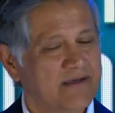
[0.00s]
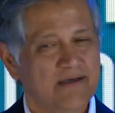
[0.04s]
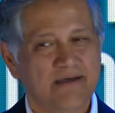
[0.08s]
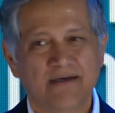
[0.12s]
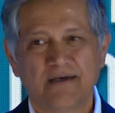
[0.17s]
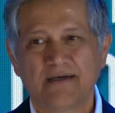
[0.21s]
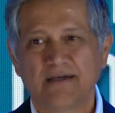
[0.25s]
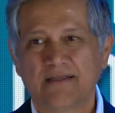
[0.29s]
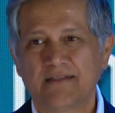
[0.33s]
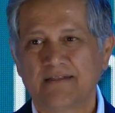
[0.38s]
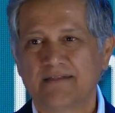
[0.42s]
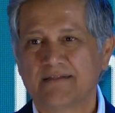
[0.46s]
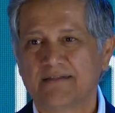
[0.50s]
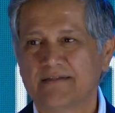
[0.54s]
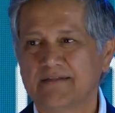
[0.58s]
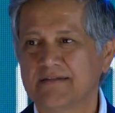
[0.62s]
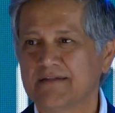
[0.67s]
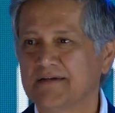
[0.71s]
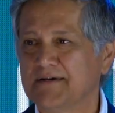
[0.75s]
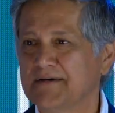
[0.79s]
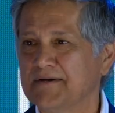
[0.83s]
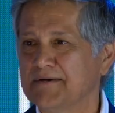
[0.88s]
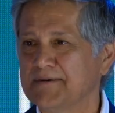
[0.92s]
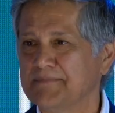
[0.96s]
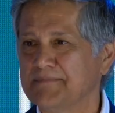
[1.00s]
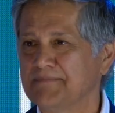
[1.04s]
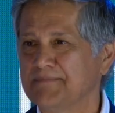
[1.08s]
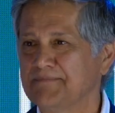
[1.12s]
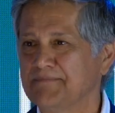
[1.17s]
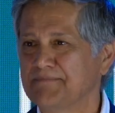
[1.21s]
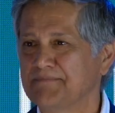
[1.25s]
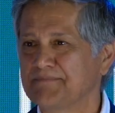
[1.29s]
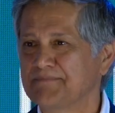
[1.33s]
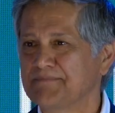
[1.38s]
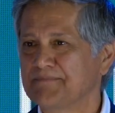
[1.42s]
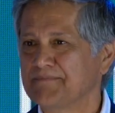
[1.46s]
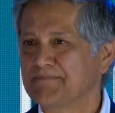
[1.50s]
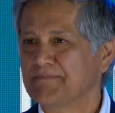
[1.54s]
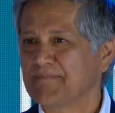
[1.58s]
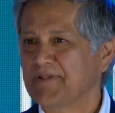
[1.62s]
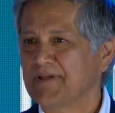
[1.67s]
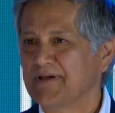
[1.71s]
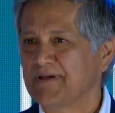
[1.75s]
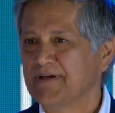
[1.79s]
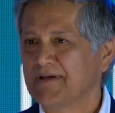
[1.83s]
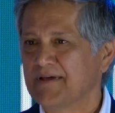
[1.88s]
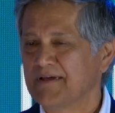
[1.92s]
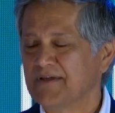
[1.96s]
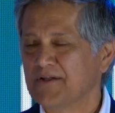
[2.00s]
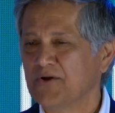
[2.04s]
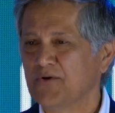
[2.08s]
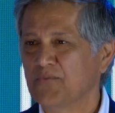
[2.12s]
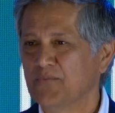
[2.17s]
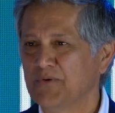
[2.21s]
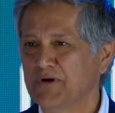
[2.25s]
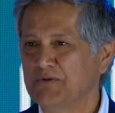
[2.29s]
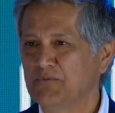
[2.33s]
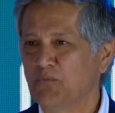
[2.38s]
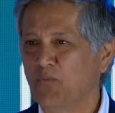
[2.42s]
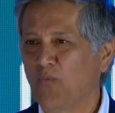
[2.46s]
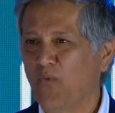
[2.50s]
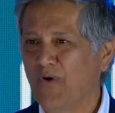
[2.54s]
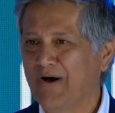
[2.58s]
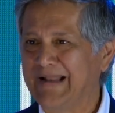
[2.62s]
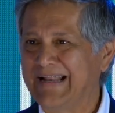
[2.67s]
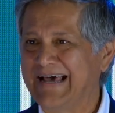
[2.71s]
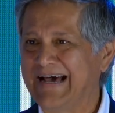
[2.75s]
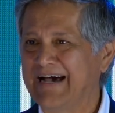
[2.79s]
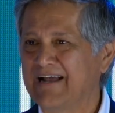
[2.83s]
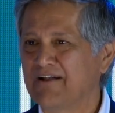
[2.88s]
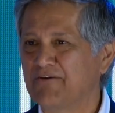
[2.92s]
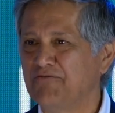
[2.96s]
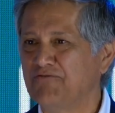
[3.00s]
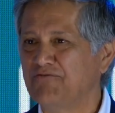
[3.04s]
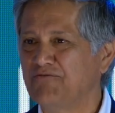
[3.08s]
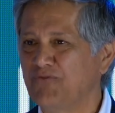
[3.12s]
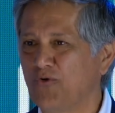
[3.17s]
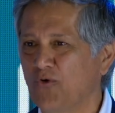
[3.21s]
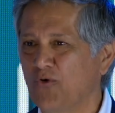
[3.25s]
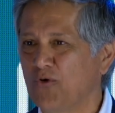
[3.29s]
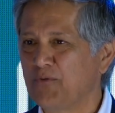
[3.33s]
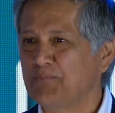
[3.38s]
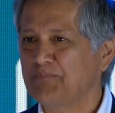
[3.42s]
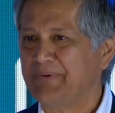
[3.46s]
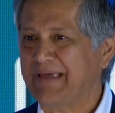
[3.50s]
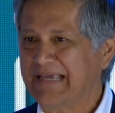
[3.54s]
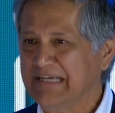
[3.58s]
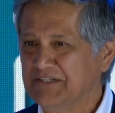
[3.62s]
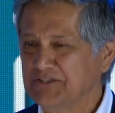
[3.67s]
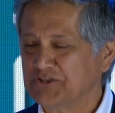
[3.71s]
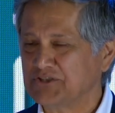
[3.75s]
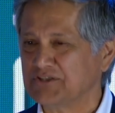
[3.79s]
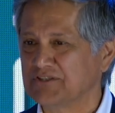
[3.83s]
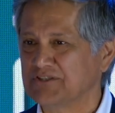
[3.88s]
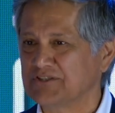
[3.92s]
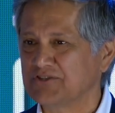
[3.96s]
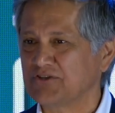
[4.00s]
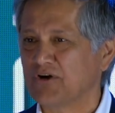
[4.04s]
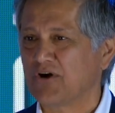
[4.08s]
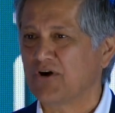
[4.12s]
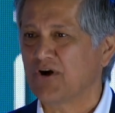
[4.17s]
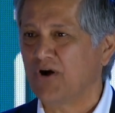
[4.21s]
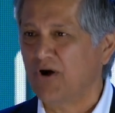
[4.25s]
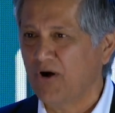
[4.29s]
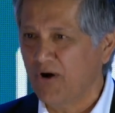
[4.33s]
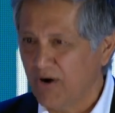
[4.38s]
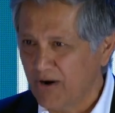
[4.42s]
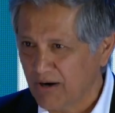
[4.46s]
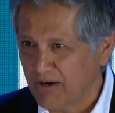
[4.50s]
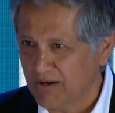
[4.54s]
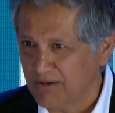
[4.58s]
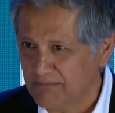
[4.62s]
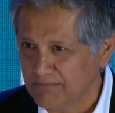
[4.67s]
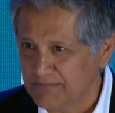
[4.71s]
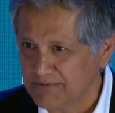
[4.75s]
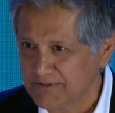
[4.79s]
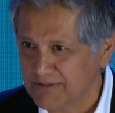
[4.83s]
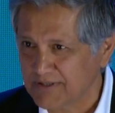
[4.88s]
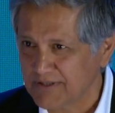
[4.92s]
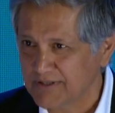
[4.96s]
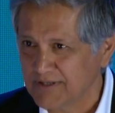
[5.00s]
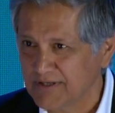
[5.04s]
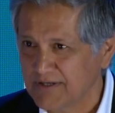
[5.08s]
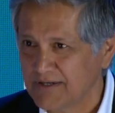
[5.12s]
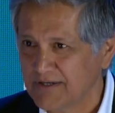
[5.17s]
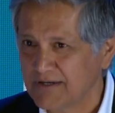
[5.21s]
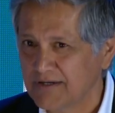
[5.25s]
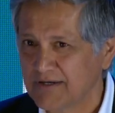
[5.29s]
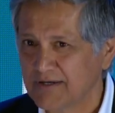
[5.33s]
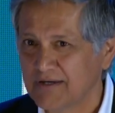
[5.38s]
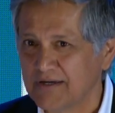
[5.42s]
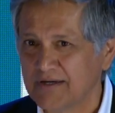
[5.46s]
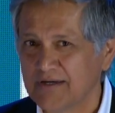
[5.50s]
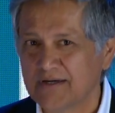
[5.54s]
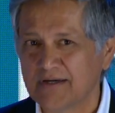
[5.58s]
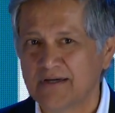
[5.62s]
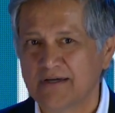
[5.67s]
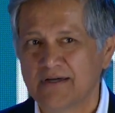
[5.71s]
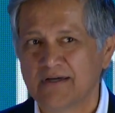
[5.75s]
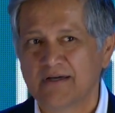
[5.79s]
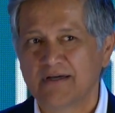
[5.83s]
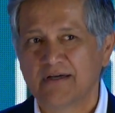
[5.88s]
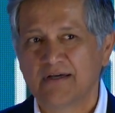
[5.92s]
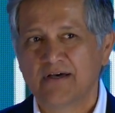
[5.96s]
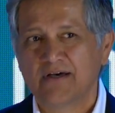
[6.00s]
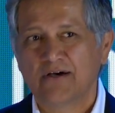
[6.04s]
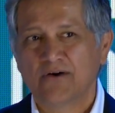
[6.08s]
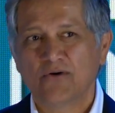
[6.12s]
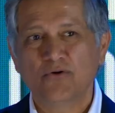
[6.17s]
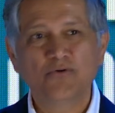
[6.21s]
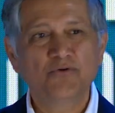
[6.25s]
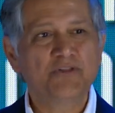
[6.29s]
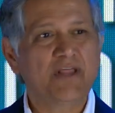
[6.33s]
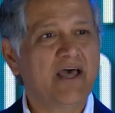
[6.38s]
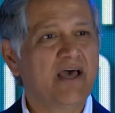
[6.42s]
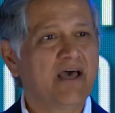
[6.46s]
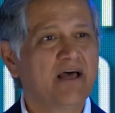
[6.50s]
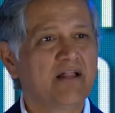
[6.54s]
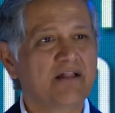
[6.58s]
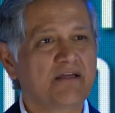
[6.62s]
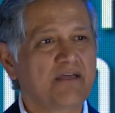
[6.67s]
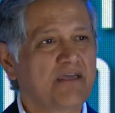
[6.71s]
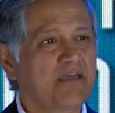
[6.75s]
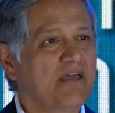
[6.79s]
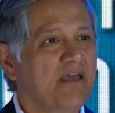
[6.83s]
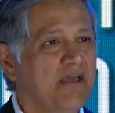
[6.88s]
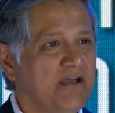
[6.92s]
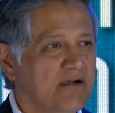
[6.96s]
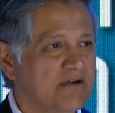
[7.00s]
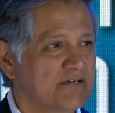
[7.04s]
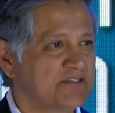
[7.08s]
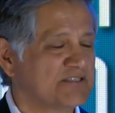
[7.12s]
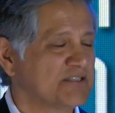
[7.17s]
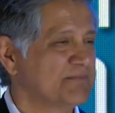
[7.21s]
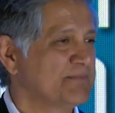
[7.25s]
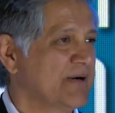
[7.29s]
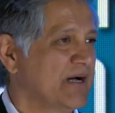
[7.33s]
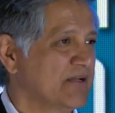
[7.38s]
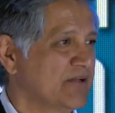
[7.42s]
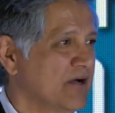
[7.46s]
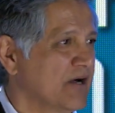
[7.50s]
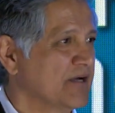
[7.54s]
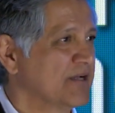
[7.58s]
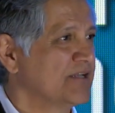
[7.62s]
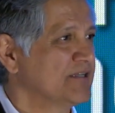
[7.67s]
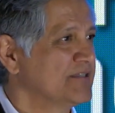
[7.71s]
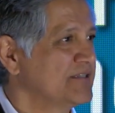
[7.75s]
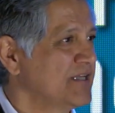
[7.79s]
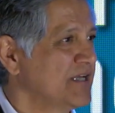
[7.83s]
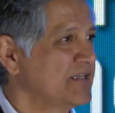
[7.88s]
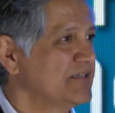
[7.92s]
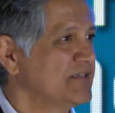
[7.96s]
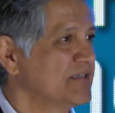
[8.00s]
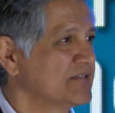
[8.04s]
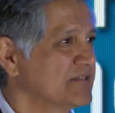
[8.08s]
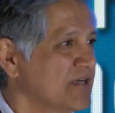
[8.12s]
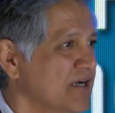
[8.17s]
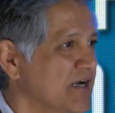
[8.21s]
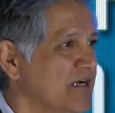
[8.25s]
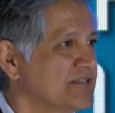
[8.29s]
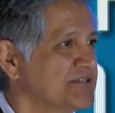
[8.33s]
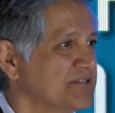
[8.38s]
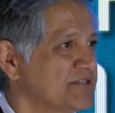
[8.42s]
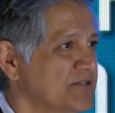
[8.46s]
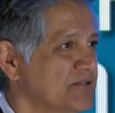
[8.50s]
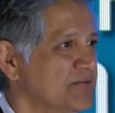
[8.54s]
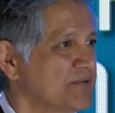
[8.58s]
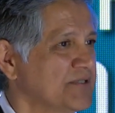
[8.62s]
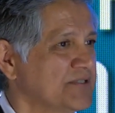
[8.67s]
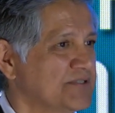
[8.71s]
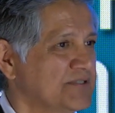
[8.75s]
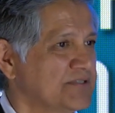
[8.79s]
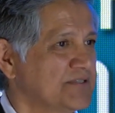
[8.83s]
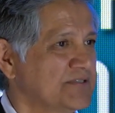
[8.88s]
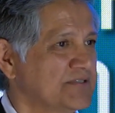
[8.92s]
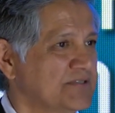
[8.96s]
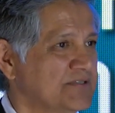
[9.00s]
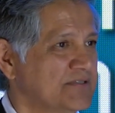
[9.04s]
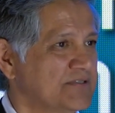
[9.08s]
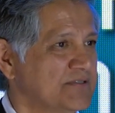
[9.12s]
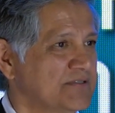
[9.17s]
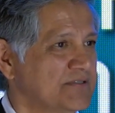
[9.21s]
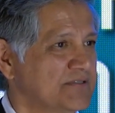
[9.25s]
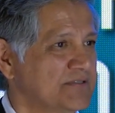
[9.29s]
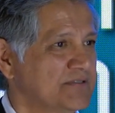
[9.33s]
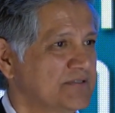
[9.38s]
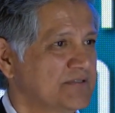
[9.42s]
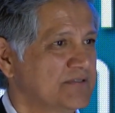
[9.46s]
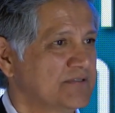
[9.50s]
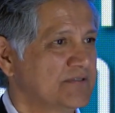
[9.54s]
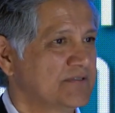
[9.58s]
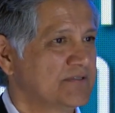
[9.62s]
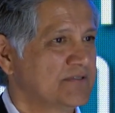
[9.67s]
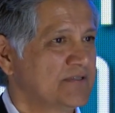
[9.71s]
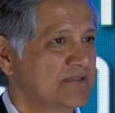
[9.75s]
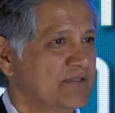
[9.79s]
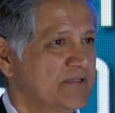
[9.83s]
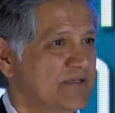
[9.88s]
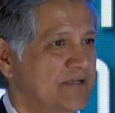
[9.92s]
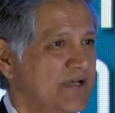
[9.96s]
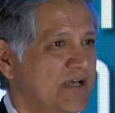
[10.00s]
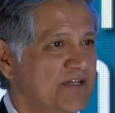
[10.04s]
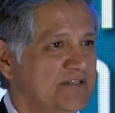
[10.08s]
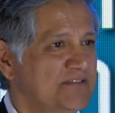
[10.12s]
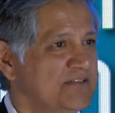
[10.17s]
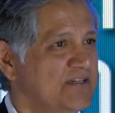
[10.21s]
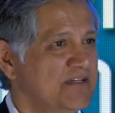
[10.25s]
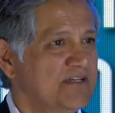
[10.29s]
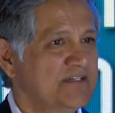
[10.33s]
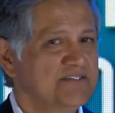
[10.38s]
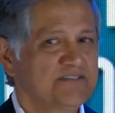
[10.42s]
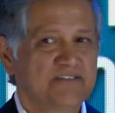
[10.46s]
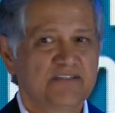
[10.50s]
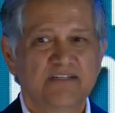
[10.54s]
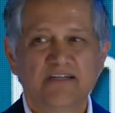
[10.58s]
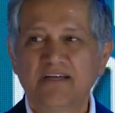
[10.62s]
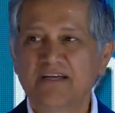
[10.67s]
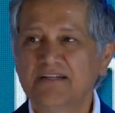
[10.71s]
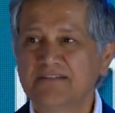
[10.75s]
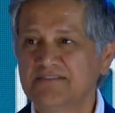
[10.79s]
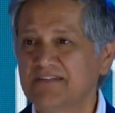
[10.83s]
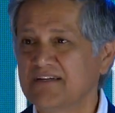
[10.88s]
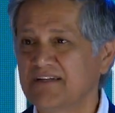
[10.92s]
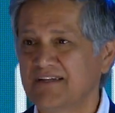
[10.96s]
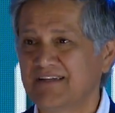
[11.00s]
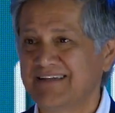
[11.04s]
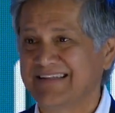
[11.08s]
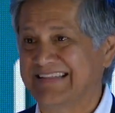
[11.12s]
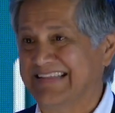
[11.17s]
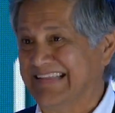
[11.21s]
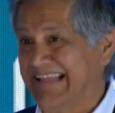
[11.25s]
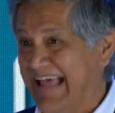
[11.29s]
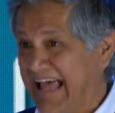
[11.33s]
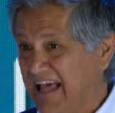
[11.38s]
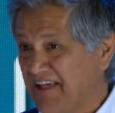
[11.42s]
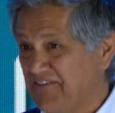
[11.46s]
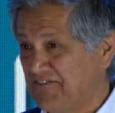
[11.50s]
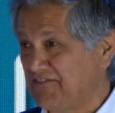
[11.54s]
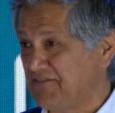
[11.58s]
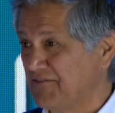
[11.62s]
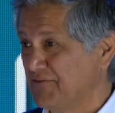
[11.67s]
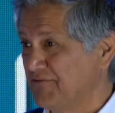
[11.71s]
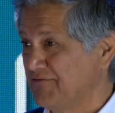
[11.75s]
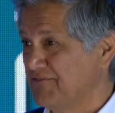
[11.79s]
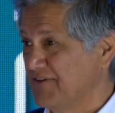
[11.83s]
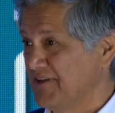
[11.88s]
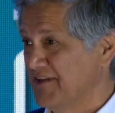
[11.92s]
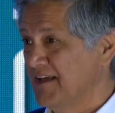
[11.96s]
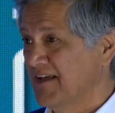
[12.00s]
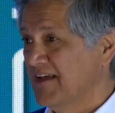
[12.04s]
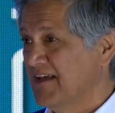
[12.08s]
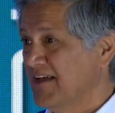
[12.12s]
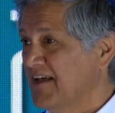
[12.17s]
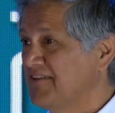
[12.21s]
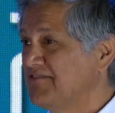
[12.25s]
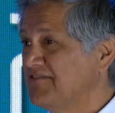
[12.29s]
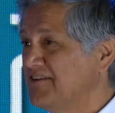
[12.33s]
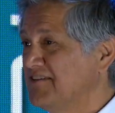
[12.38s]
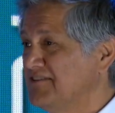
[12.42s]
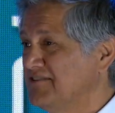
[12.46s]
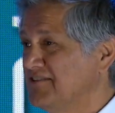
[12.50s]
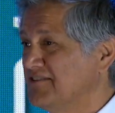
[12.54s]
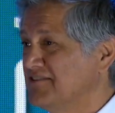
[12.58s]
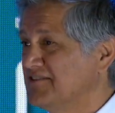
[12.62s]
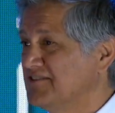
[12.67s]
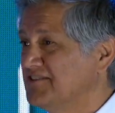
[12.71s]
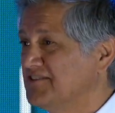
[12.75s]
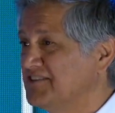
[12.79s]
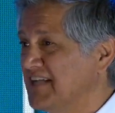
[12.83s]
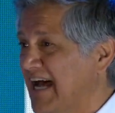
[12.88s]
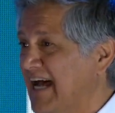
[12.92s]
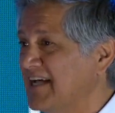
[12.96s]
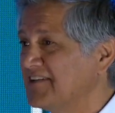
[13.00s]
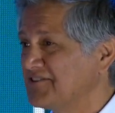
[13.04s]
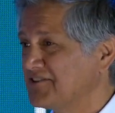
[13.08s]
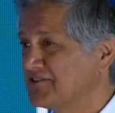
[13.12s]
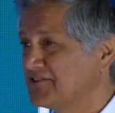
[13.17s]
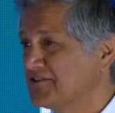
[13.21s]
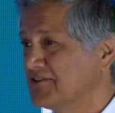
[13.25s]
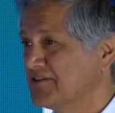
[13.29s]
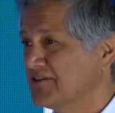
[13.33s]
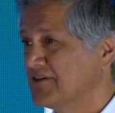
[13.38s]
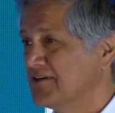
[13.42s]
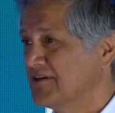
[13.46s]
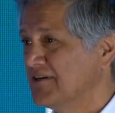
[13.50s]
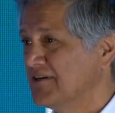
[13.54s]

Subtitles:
And you know, when one out of four patients are harmed, who the hell cares about unintended consequences? It's a catastrophe. It's a disaster.